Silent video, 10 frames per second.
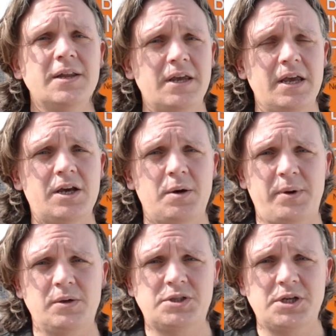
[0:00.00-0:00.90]
the
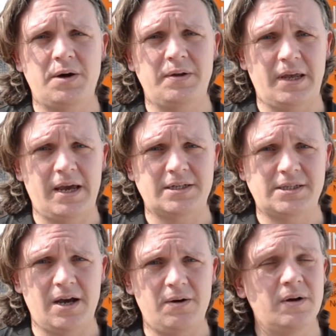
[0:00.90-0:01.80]
EcoBuild show at the
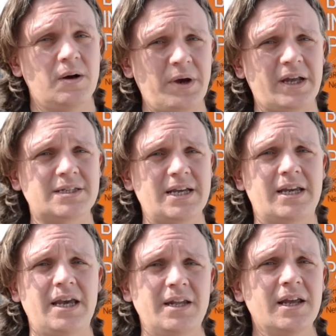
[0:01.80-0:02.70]
Excel, and we're going to
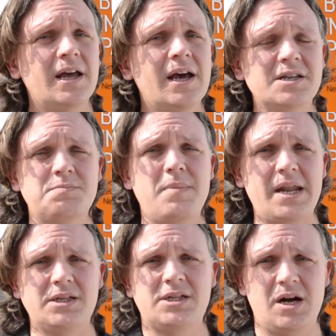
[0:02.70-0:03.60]
take in as
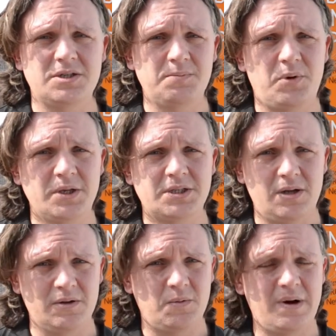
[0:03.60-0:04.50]
many charging points
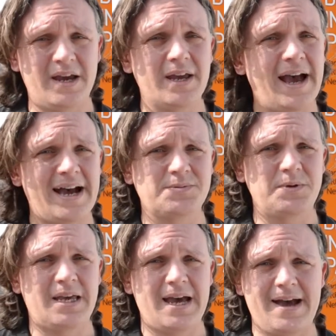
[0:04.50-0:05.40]
along the way as
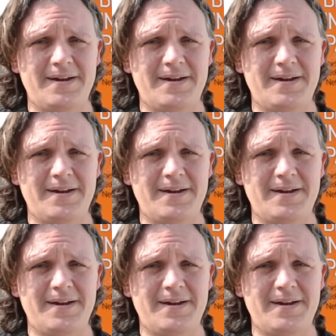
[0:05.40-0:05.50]
we can.